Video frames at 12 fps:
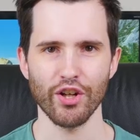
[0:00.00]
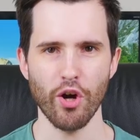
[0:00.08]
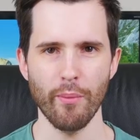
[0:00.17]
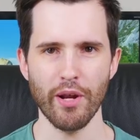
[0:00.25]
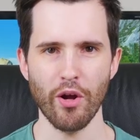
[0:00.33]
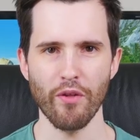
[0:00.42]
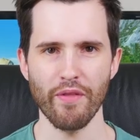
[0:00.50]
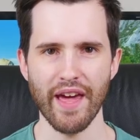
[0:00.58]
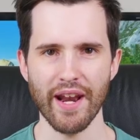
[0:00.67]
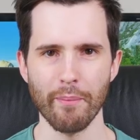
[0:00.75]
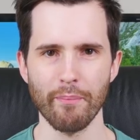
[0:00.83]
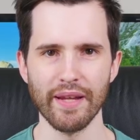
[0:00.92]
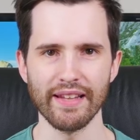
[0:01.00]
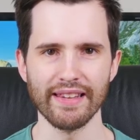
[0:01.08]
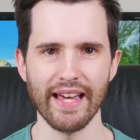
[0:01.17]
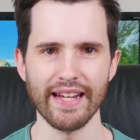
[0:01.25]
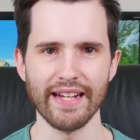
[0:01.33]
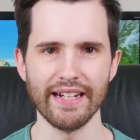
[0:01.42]
comment on that a bit
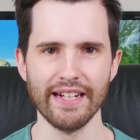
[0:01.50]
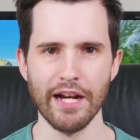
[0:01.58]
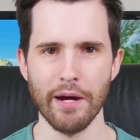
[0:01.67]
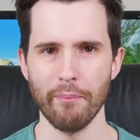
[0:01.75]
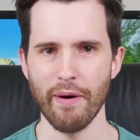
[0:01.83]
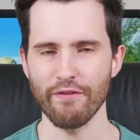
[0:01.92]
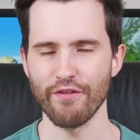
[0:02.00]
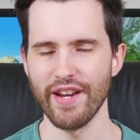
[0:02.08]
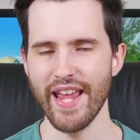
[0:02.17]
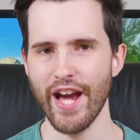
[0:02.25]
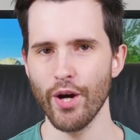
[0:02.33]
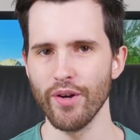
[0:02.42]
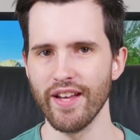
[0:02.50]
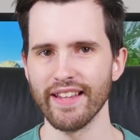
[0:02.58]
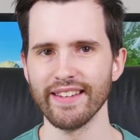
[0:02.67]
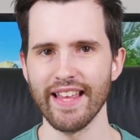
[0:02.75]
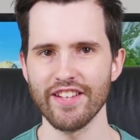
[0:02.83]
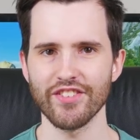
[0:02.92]
later, but for now,
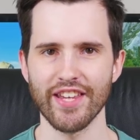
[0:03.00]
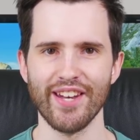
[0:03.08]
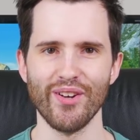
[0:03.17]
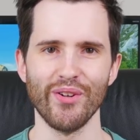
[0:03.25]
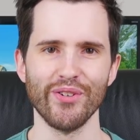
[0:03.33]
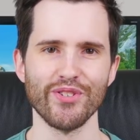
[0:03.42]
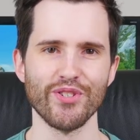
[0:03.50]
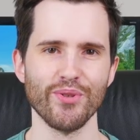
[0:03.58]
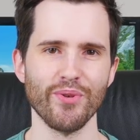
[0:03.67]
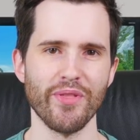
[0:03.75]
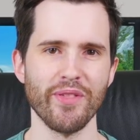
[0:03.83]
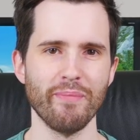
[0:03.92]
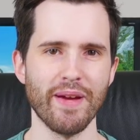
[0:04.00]
let's get on to the